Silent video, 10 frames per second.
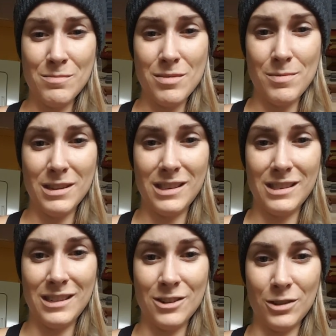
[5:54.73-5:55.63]
Maybe,
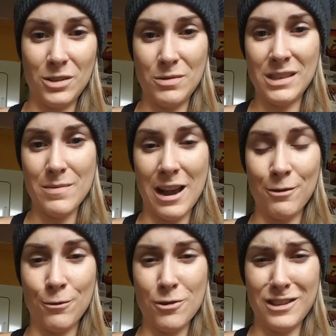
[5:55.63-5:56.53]
you know, squeeze it back
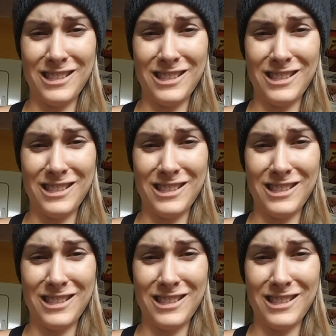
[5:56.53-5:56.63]
and forth.